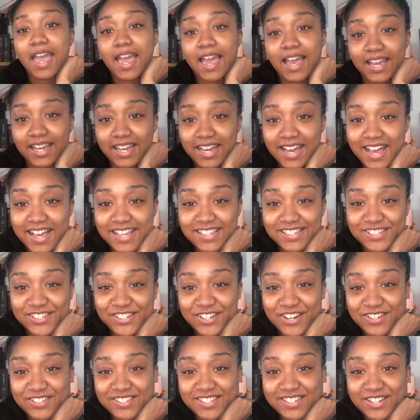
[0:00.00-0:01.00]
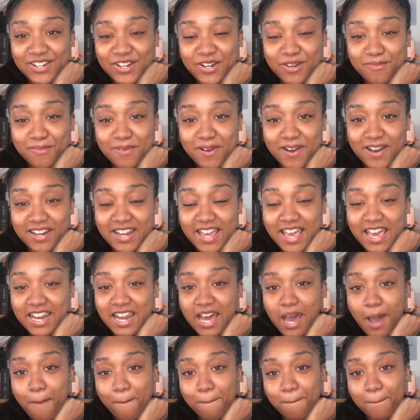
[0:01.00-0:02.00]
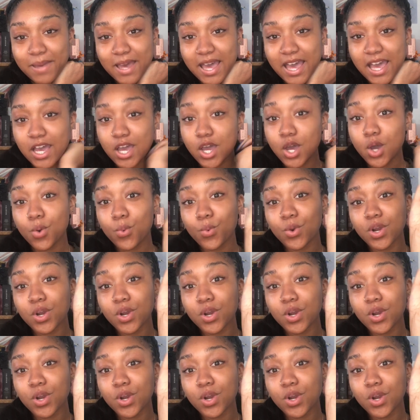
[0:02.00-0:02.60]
Hey guys, it's your girl TinekeIman and I'm back